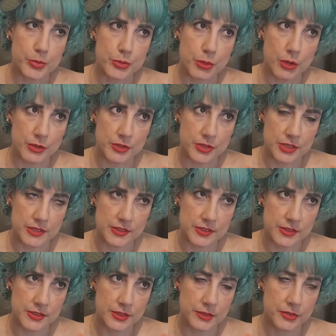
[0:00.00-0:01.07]

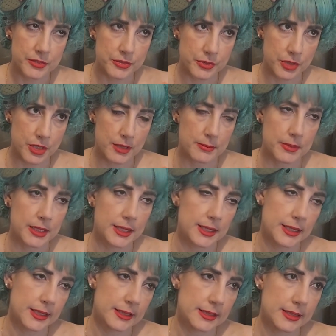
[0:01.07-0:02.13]
process from
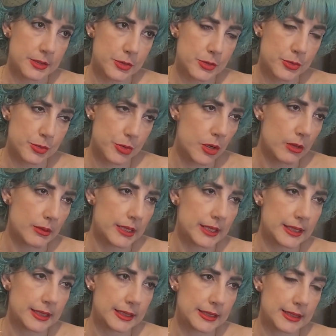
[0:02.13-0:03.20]
the
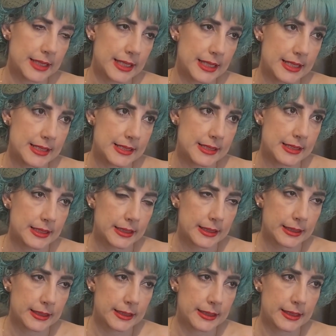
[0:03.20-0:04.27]
drawing and
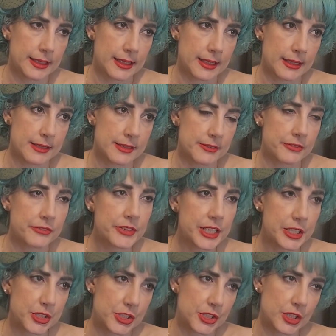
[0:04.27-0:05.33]
the
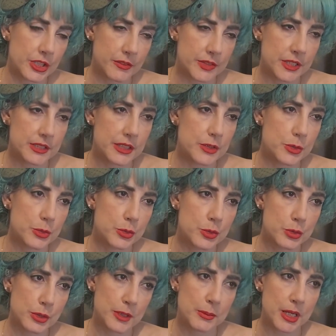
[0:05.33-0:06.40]
finishing of the tattoo
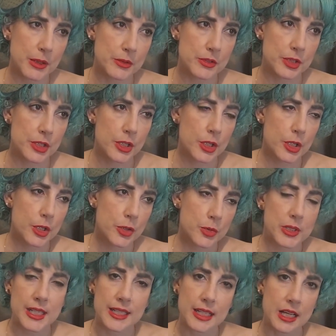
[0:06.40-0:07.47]
took about
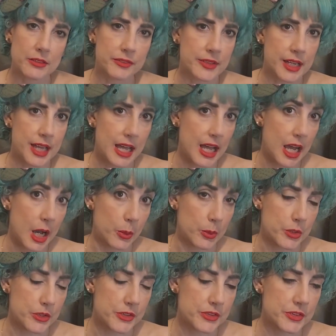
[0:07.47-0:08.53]
3.5
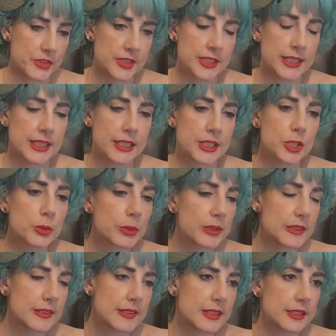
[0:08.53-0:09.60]
hours. You
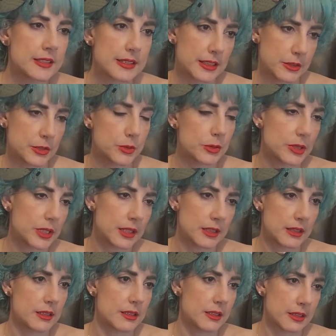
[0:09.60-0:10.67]
will see the tattoo
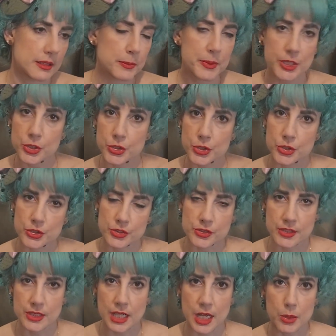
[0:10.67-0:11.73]
in the pictures
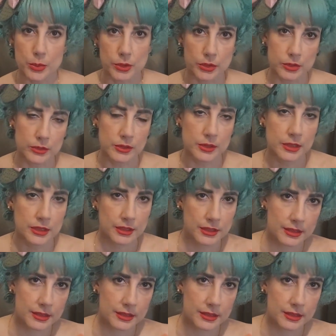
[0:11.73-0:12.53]
that I will